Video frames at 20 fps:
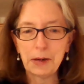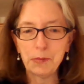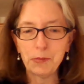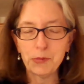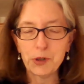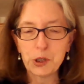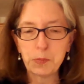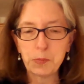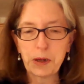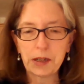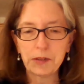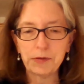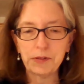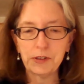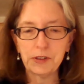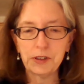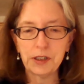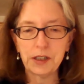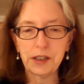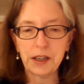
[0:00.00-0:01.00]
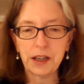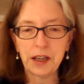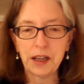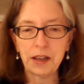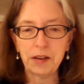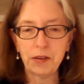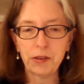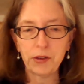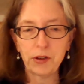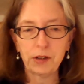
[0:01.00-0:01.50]
respectfully
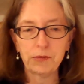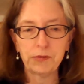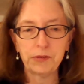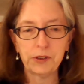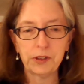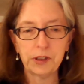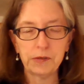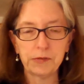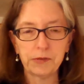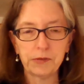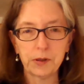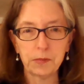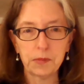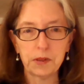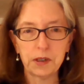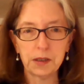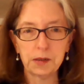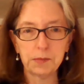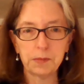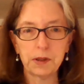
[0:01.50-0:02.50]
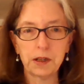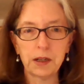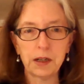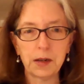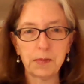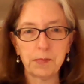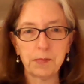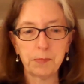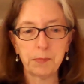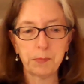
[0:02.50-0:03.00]
and thoughtfully from a
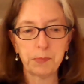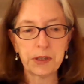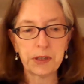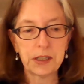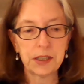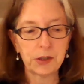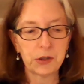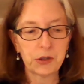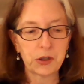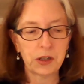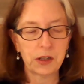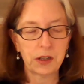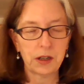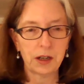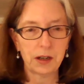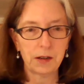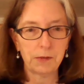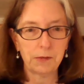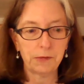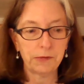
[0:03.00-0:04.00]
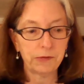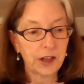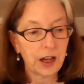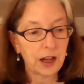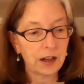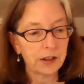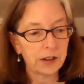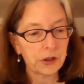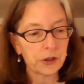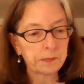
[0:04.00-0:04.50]
position of
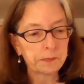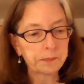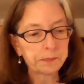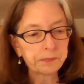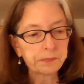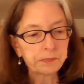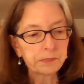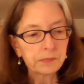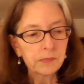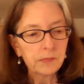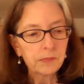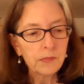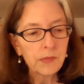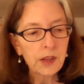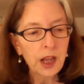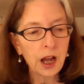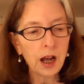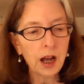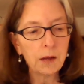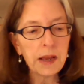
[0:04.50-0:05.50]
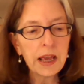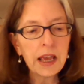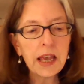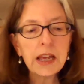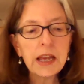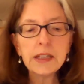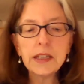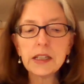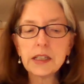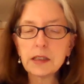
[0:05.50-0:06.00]
knowledge.
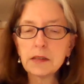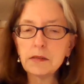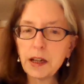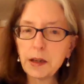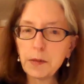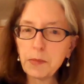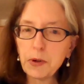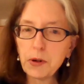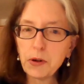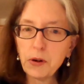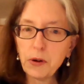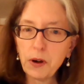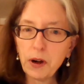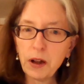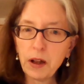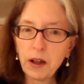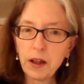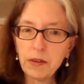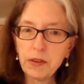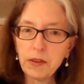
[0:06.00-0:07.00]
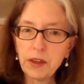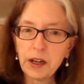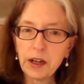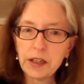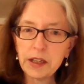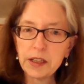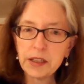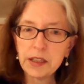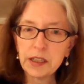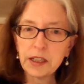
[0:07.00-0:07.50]
Disclaimer that I
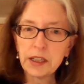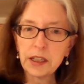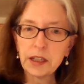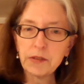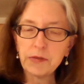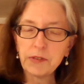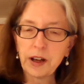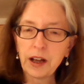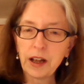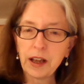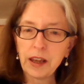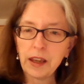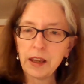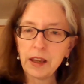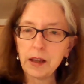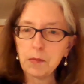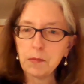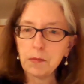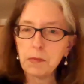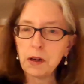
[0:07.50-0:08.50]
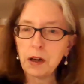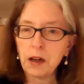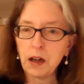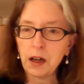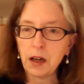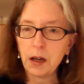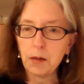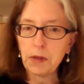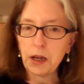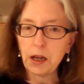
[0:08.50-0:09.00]
need to give, I am
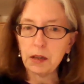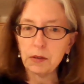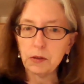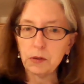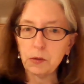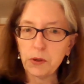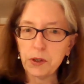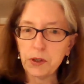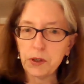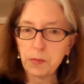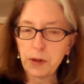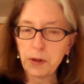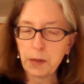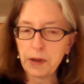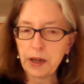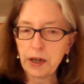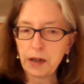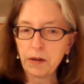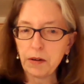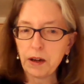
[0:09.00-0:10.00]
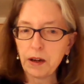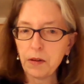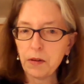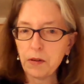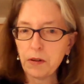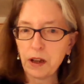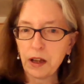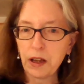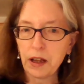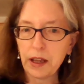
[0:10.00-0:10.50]
a lawyer by
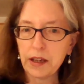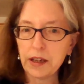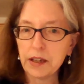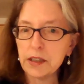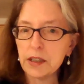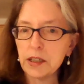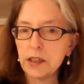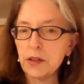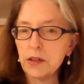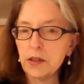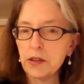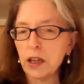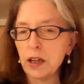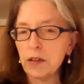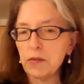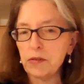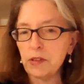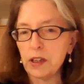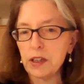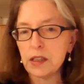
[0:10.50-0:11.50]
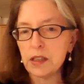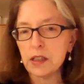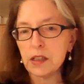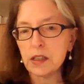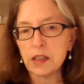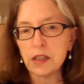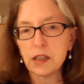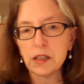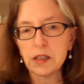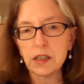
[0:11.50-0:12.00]
background. I continue to have
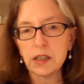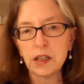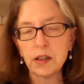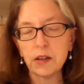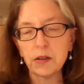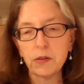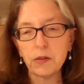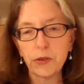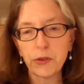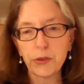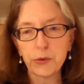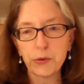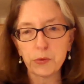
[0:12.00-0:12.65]
licenses in